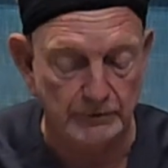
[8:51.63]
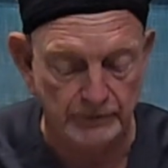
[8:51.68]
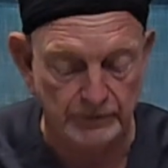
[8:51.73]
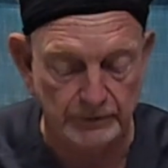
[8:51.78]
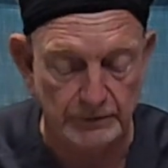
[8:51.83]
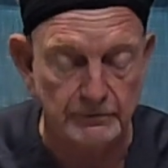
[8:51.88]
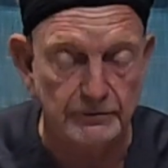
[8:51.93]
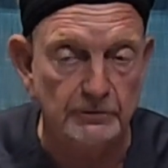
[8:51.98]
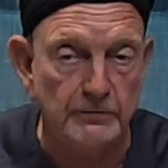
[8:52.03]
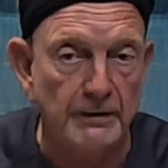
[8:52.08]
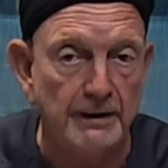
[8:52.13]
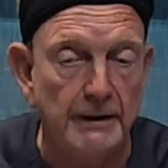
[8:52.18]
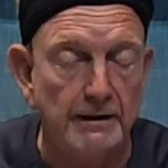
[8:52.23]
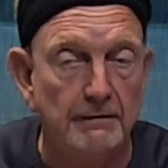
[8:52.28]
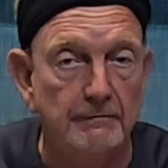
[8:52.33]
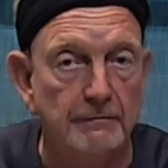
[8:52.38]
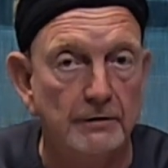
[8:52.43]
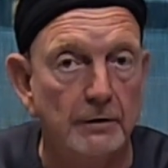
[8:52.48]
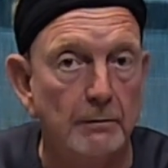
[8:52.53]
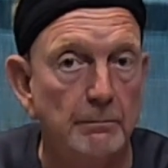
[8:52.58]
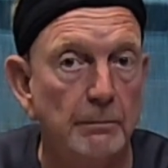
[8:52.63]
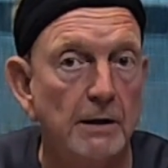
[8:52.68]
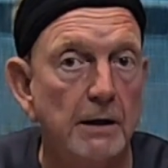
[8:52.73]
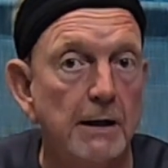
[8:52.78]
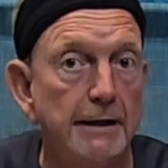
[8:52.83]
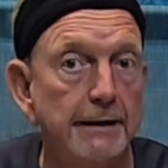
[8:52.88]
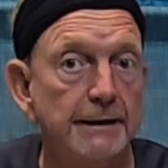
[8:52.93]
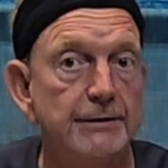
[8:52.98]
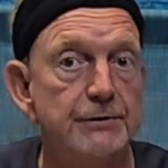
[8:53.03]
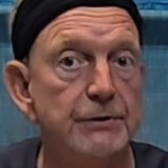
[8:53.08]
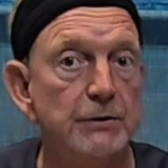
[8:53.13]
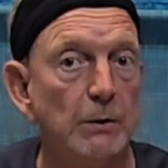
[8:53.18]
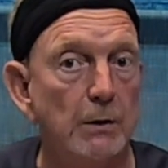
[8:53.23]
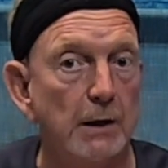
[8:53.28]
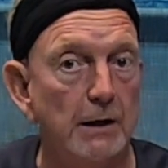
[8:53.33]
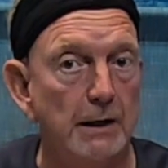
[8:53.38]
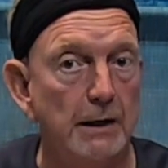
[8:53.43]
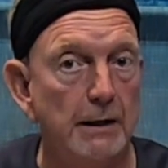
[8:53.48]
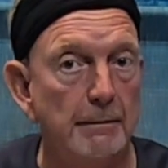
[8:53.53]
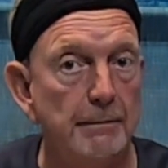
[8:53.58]
the front of our body. So
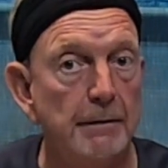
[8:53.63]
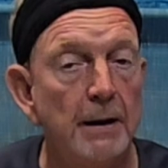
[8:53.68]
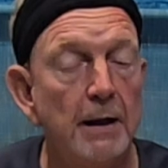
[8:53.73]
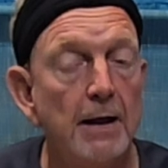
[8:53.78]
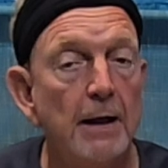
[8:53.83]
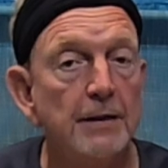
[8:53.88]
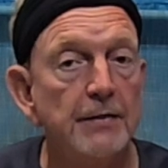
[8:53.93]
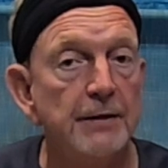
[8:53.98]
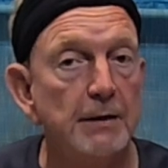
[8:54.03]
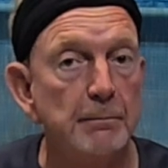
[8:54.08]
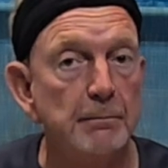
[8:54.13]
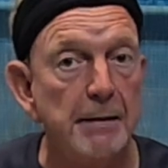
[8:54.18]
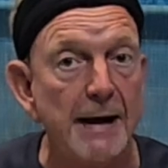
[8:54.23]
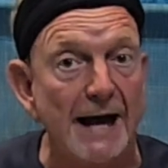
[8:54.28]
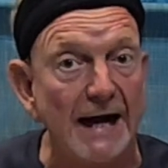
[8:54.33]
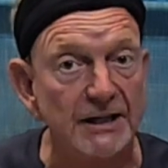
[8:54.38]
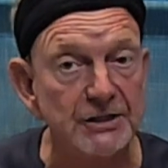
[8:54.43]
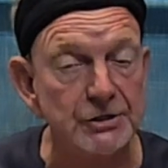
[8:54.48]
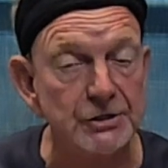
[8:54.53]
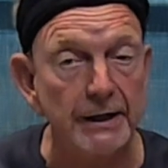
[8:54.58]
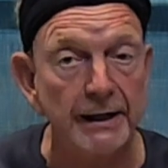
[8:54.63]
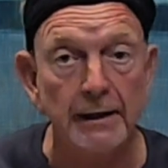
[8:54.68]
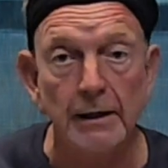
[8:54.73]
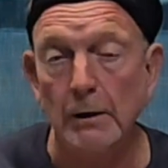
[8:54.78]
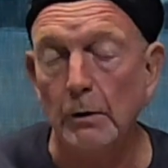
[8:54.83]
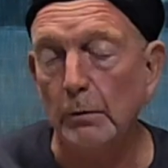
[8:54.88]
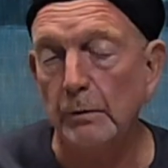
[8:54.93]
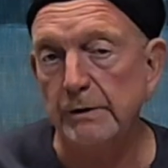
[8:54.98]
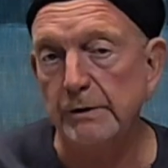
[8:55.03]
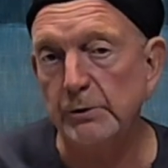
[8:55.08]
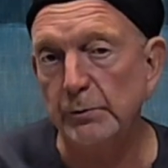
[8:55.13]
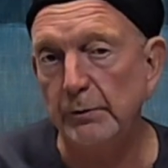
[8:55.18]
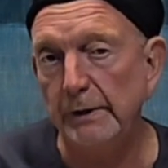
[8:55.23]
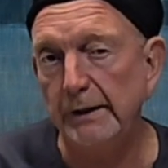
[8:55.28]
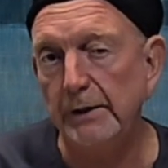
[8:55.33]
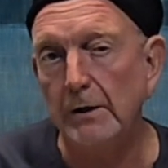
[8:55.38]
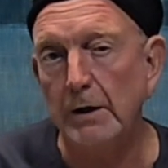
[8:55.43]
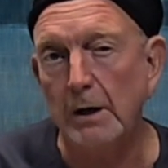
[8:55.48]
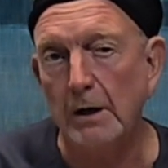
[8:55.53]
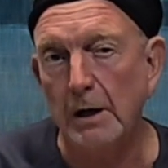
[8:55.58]
up the back channel, which we
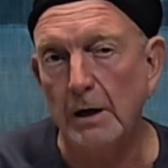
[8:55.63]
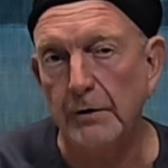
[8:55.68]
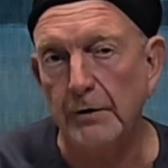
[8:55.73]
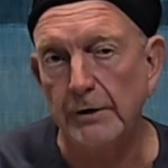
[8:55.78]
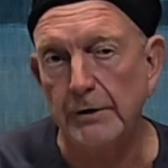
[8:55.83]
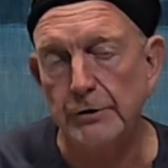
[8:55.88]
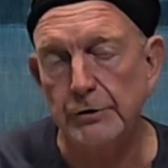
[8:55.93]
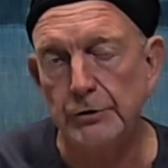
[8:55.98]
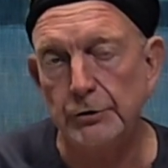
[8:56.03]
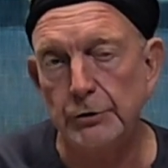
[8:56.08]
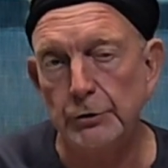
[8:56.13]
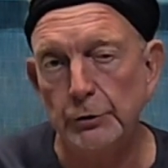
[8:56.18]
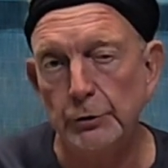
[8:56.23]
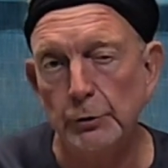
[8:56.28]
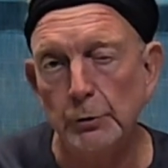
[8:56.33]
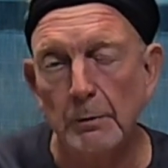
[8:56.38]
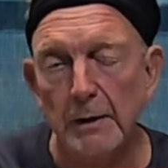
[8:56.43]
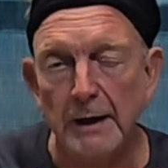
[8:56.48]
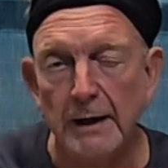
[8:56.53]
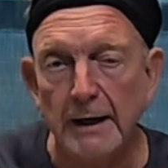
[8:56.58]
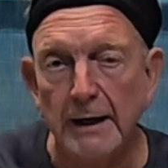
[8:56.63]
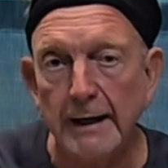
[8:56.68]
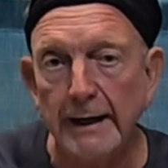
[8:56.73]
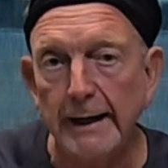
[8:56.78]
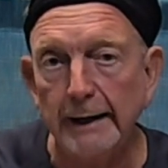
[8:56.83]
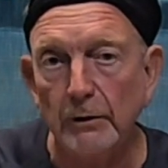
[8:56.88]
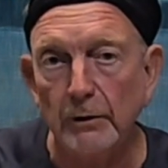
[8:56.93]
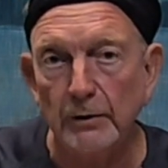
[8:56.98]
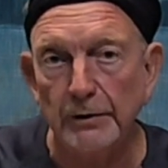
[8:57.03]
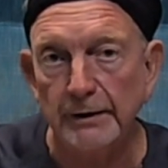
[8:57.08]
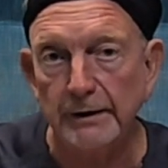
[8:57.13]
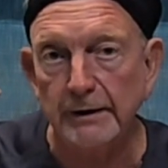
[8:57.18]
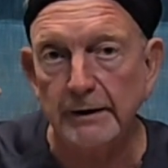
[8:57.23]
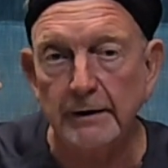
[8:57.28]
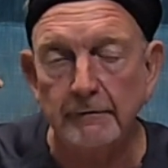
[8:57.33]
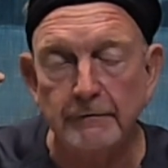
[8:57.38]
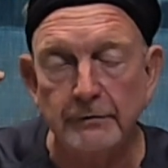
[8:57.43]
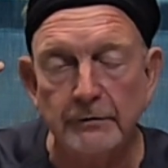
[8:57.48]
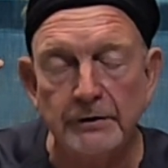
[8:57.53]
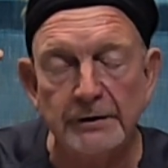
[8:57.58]
call the du-mai, or the
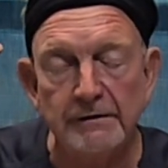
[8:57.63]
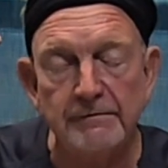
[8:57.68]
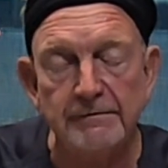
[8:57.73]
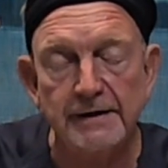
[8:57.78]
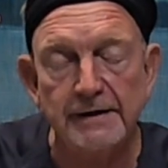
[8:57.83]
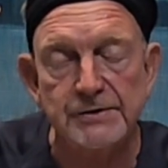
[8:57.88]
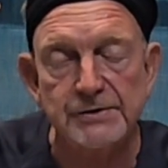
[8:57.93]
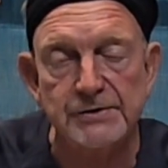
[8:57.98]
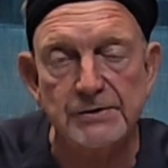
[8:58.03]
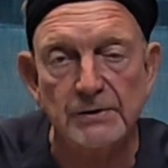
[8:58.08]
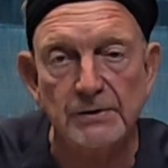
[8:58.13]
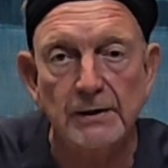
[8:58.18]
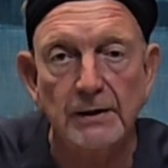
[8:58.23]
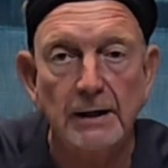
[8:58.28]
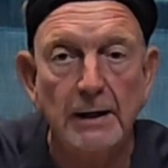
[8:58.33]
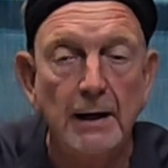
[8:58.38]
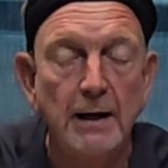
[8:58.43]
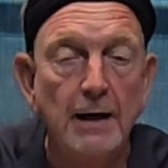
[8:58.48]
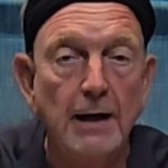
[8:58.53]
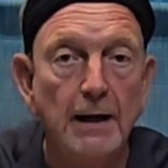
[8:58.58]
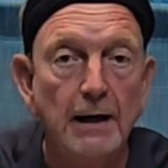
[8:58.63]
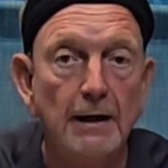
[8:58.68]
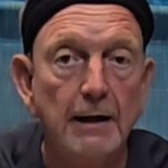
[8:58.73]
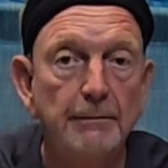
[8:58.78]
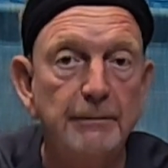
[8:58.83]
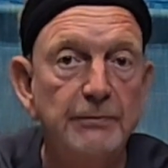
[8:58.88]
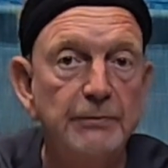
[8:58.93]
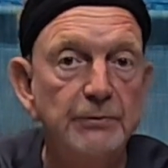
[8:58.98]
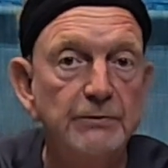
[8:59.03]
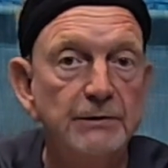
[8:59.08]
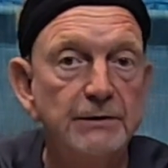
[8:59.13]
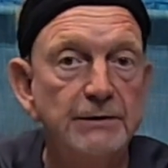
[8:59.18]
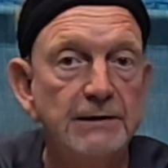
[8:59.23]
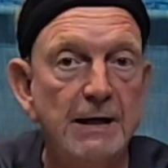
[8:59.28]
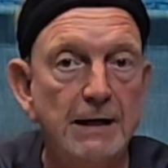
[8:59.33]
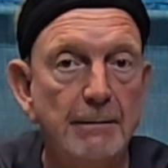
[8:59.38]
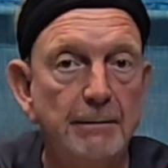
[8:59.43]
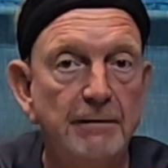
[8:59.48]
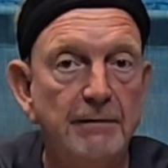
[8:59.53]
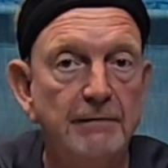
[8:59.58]
governing vessel, up through the
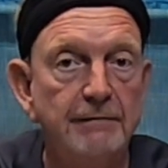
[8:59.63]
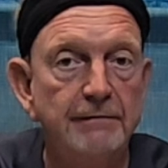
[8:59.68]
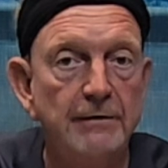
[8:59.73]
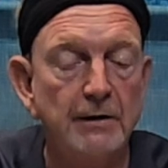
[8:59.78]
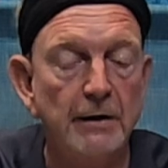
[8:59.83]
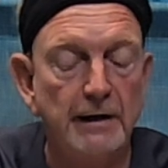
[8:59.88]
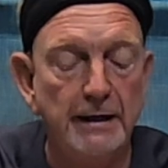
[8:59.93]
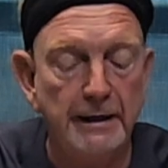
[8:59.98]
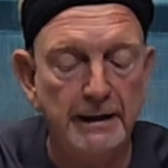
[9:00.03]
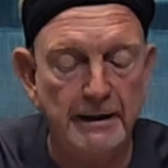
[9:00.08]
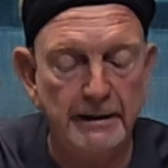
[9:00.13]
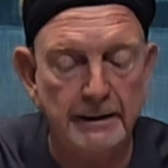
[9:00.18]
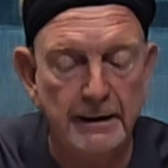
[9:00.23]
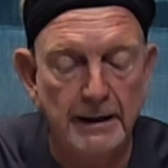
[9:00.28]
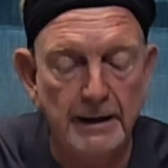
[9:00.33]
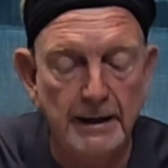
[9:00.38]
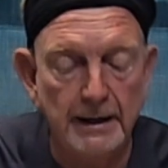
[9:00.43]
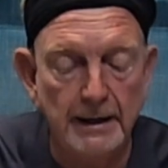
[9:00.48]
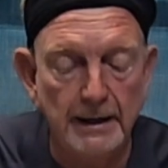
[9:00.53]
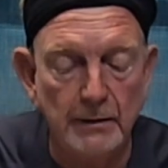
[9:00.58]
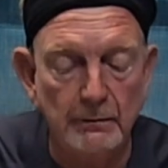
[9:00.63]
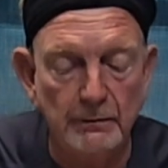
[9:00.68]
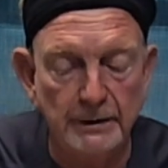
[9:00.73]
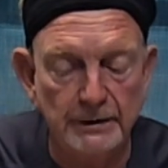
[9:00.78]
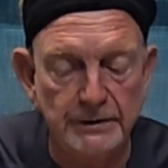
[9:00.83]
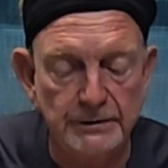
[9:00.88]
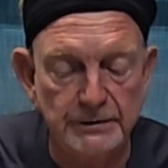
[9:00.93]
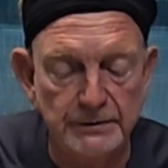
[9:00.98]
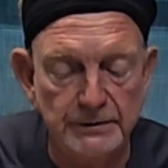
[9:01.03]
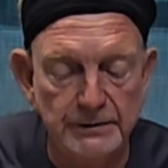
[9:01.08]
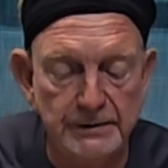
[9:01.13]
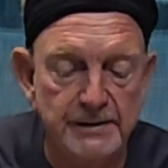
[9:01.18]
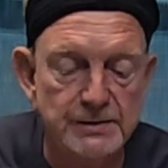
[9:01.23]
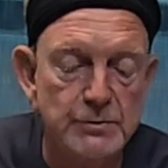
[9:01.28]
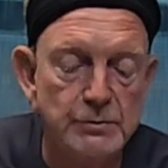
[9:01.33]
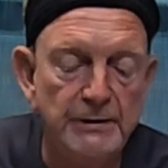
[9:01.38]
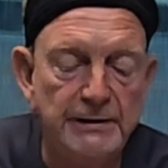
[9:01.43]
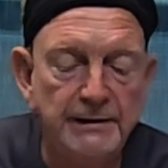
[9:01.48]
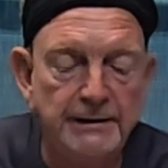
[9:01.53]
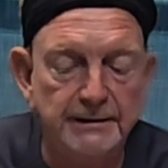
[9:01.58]
top of our head. And we do
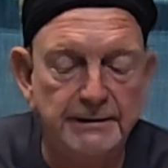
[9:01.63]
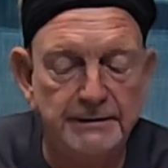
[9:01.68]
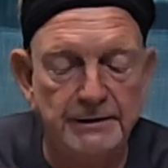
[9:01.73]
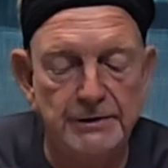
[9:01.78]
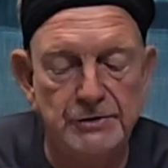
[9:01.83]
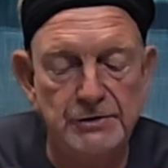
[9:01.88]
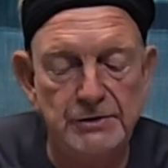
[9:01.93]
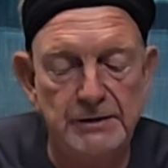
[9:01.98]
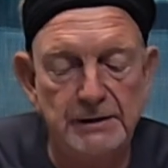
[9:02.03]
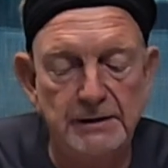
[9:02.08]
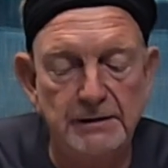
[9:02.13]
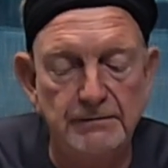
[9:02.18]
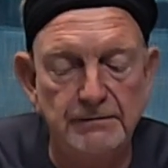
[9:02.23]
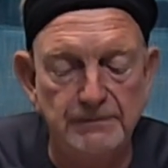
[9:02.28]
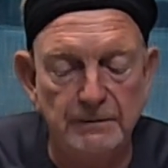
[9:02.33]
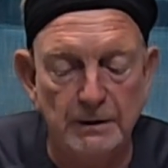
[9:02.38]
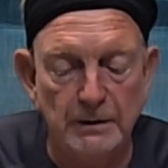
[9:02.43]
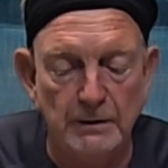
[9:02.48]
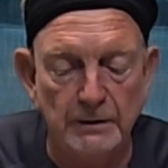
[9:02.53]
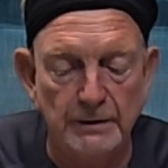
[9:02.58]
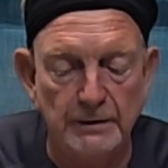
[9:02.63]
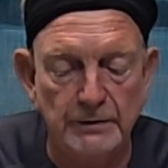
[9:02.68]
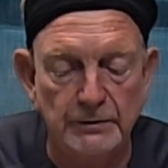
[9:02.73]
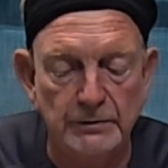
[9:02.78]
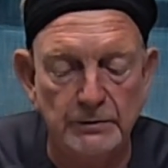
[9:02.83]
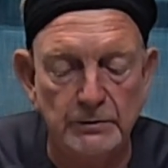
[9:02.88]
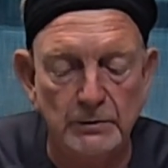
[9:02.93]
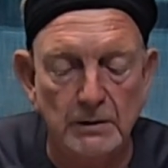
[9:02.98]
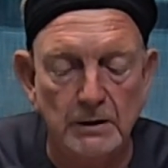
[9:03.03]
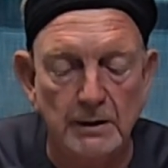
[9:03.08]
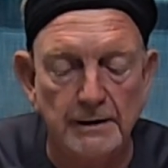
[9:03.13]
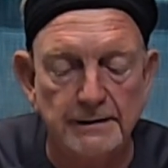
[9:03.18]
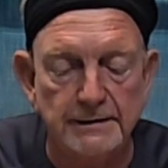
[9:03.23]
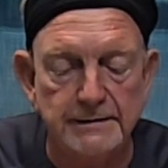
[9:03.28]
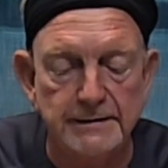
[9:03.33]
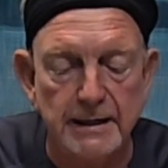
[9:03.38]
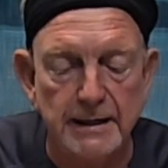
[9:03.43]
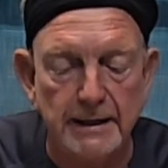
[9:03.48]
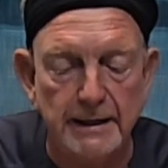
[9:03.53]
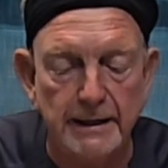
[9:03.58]
this, we get the chi flowing through our
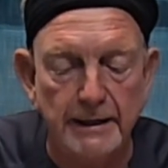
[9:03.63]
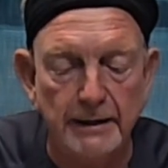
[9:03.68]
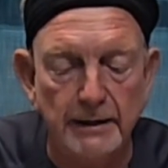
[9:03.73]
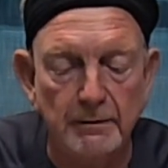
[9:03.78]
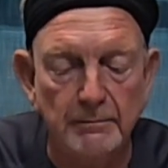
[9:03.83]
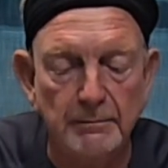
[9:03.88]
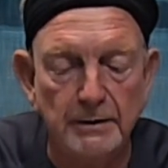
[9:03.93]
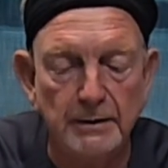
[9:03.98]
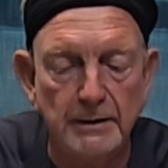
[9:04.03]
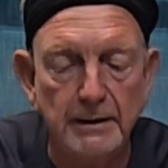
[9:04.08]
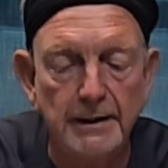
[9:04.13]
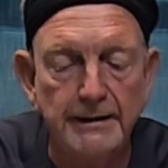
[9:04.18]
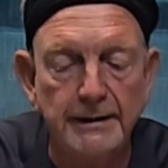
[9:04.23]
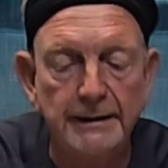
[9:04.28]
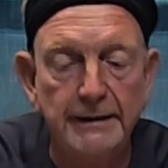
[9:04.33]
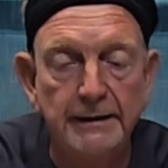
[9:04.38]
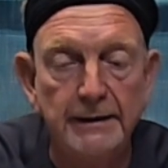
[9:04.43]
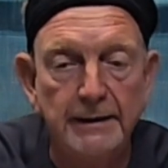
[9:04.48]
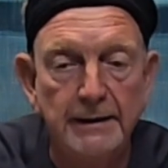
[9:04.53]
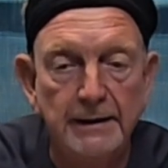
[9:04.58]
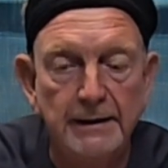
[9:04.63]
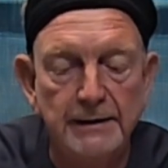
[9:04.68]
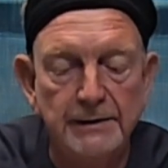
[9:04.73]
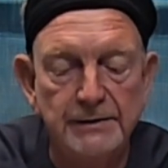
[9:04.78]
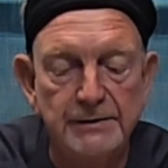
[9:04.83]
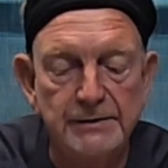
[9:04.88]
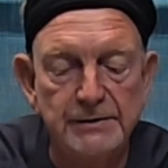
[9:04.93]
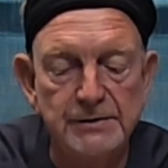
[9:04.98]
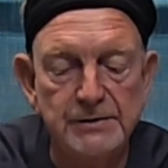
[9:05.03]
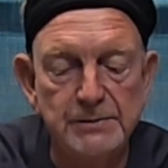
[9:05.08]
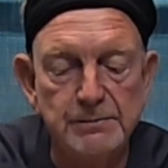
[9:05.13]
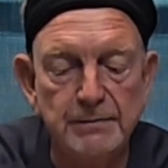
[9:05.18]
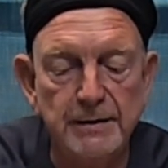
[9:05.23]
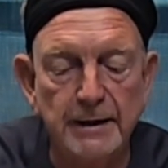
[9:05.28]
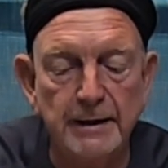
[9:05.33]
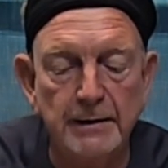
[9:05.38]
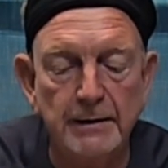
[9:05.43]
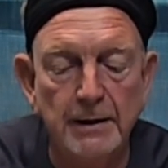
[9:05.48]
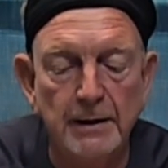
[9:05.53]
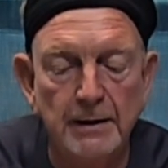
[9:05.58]
entire body just by